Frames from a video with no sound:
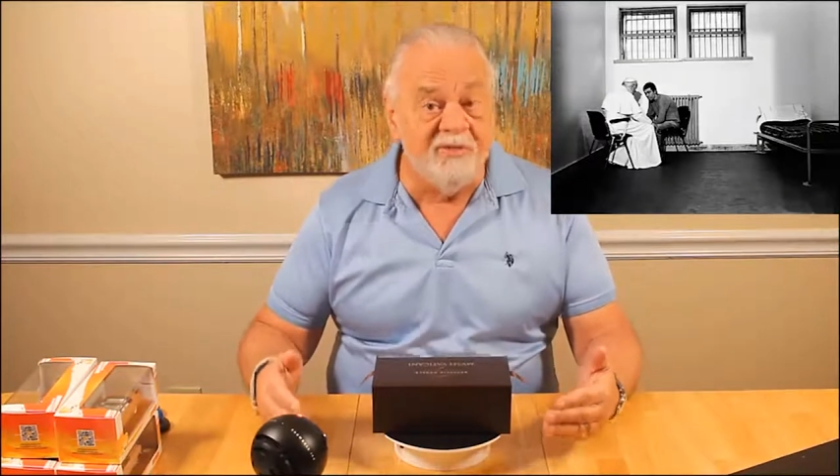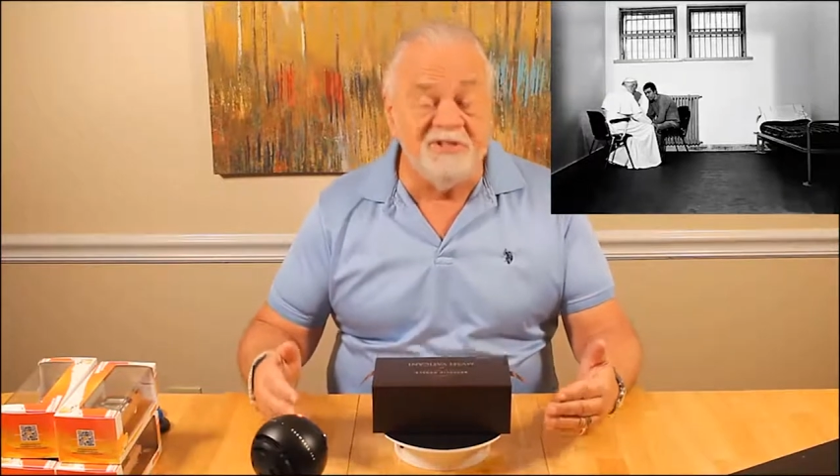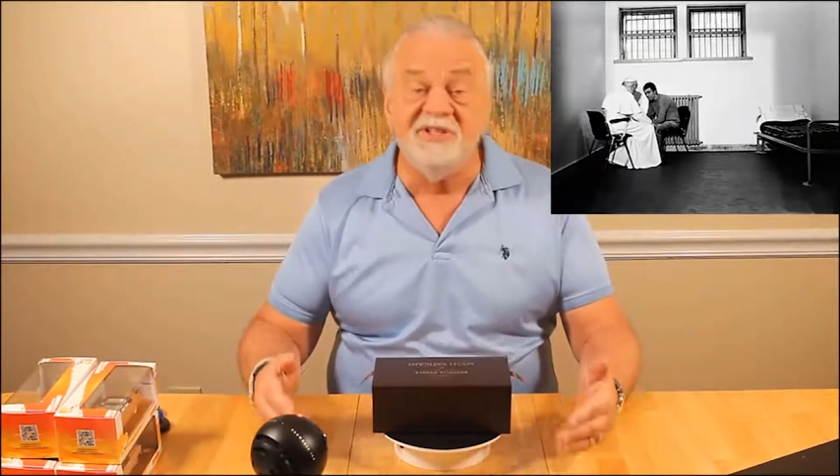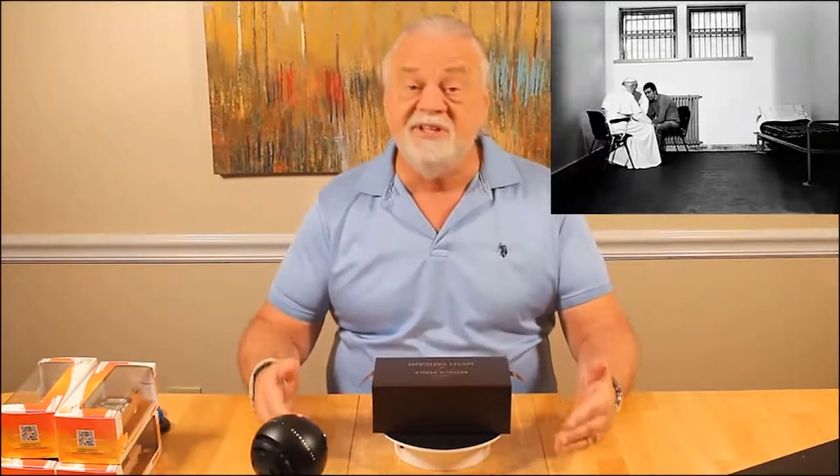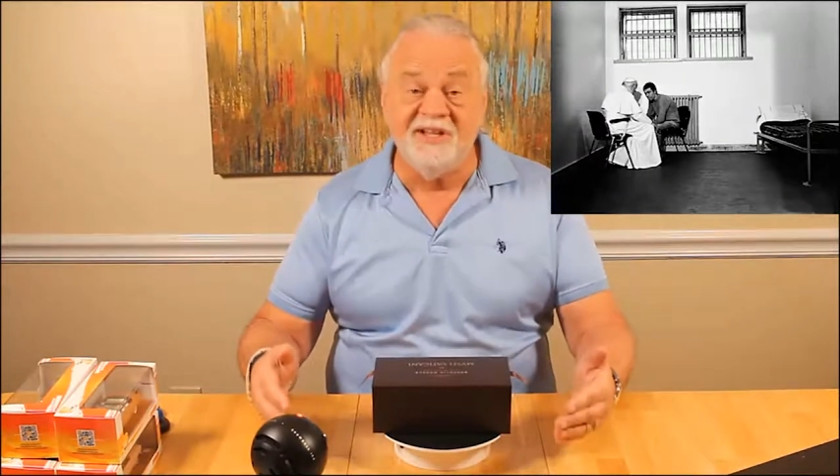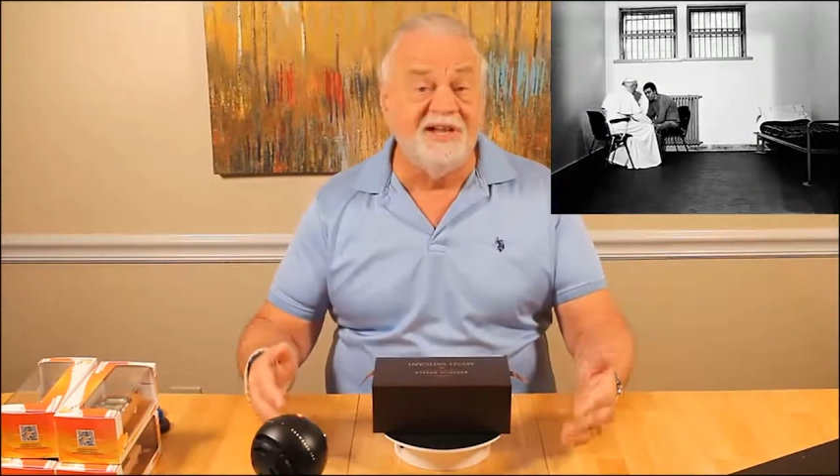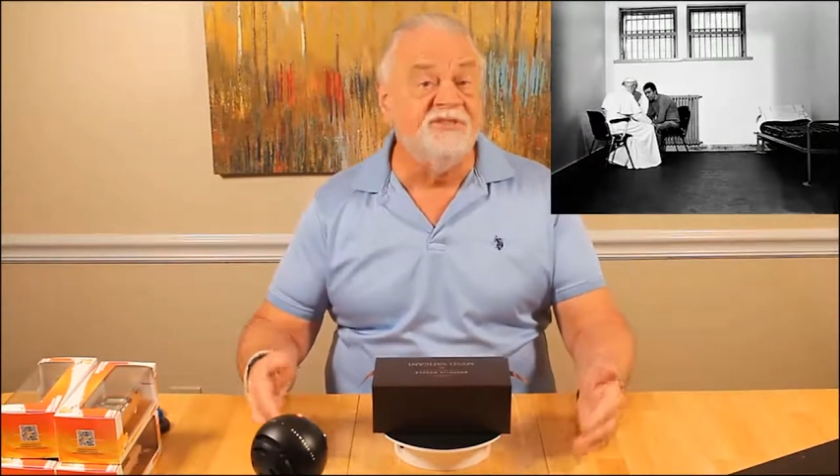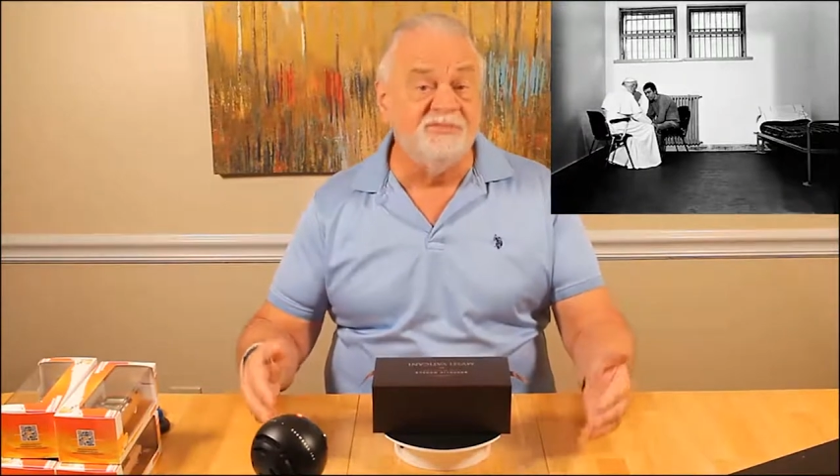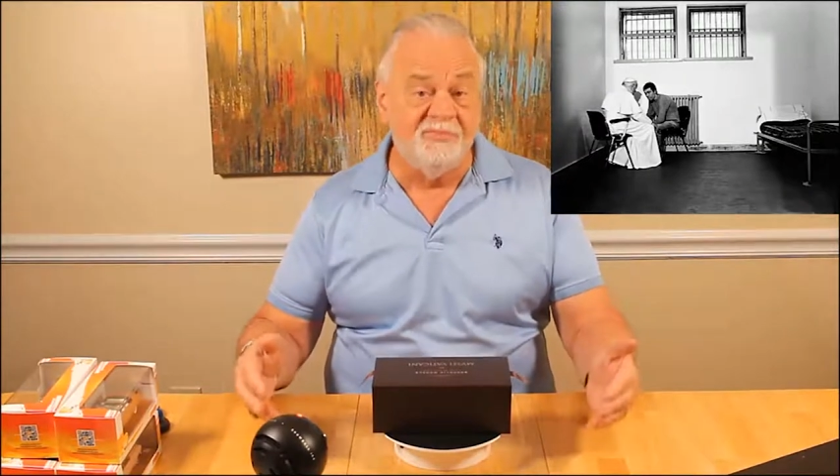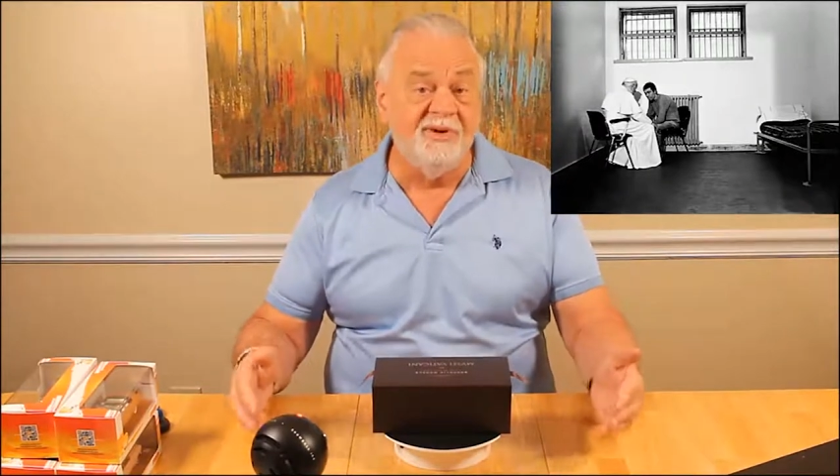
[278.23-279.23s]
which the
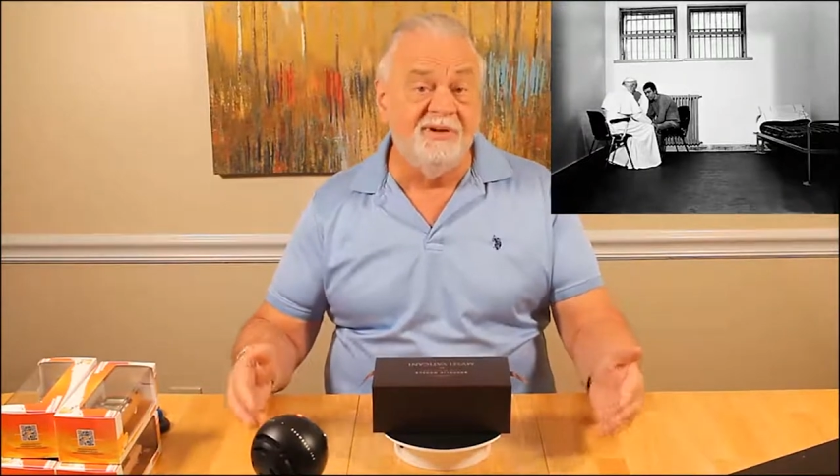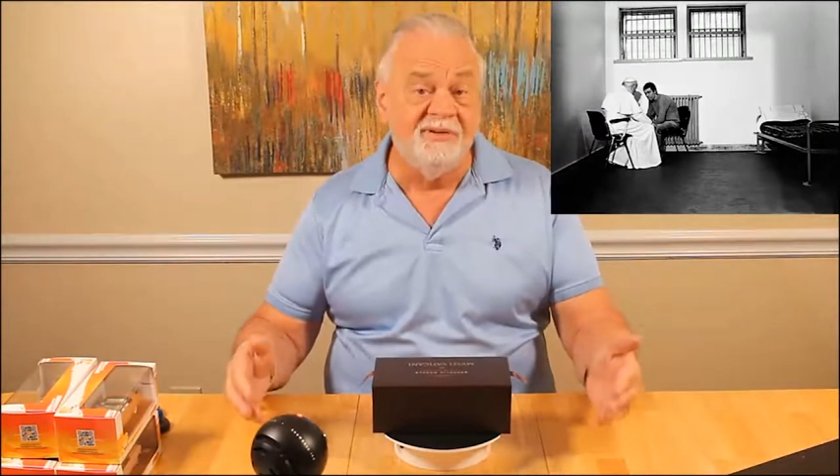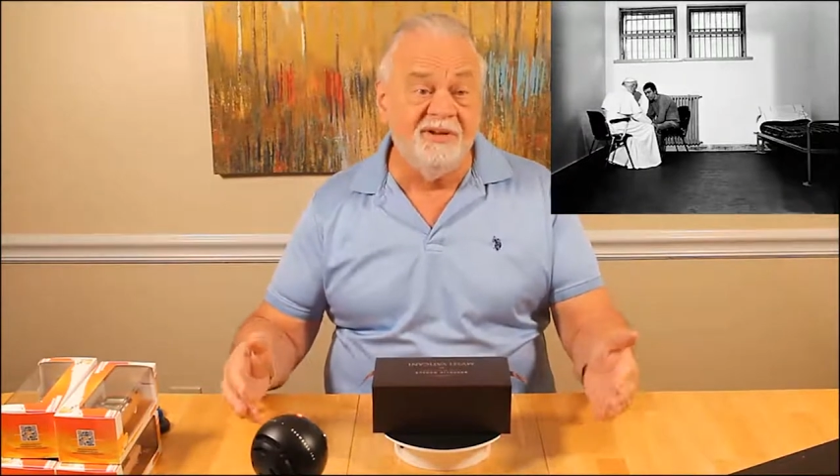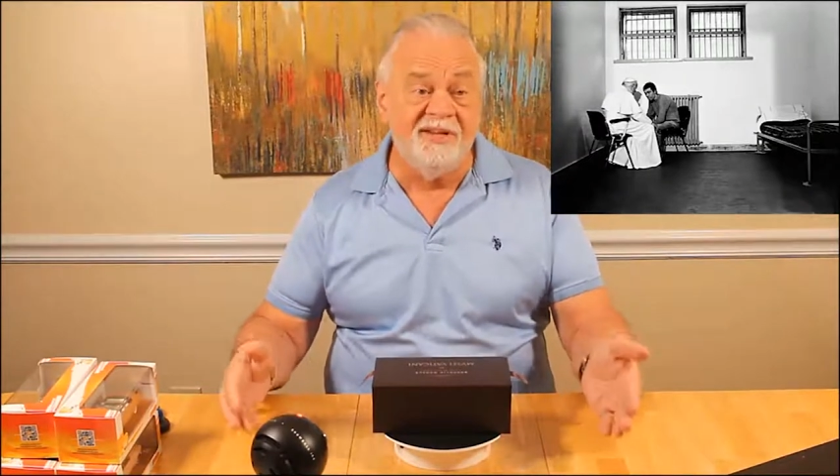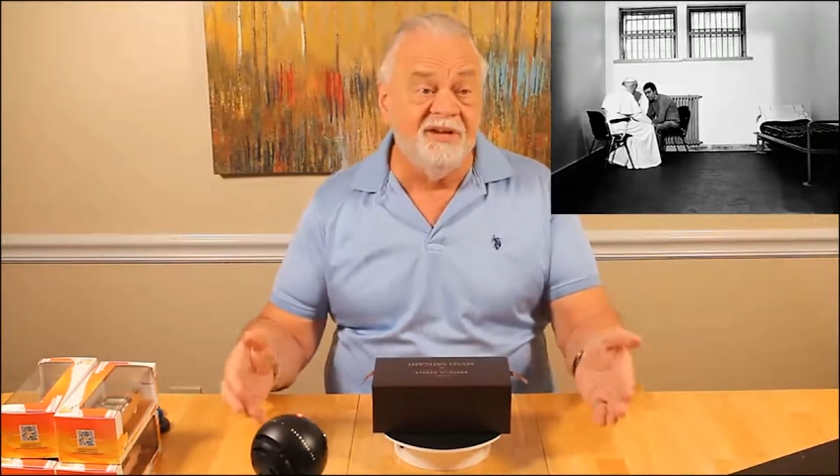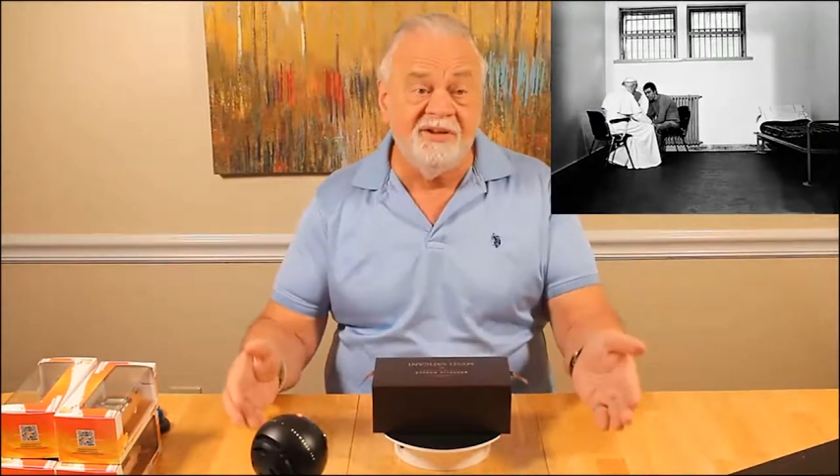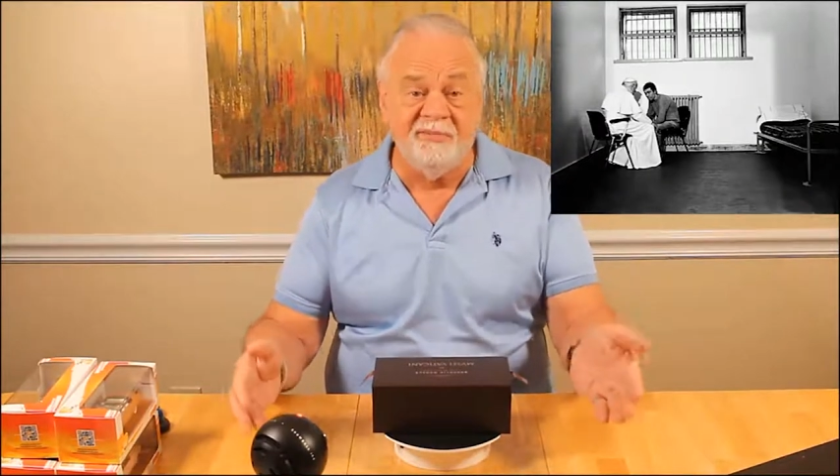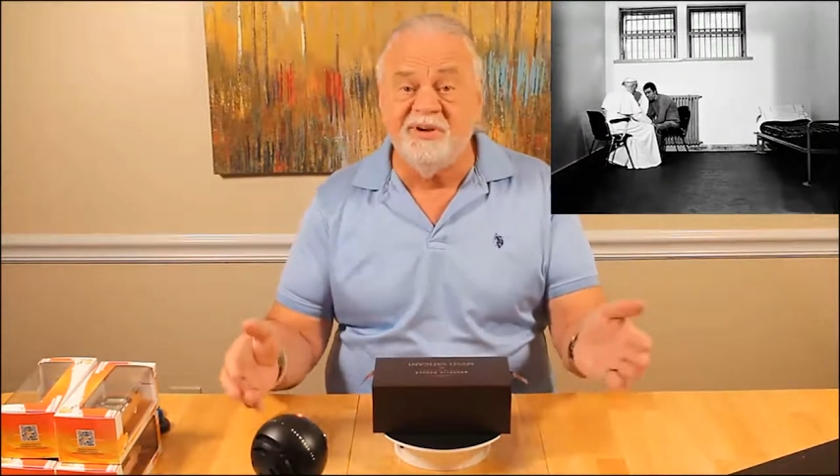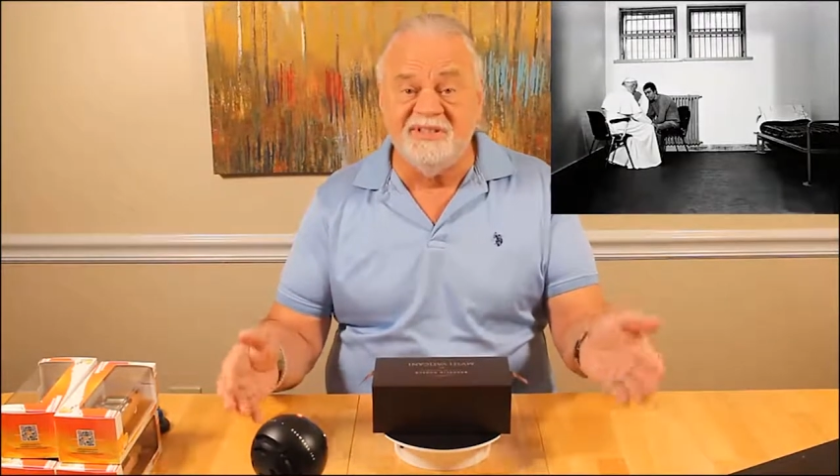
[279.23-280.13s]
Italian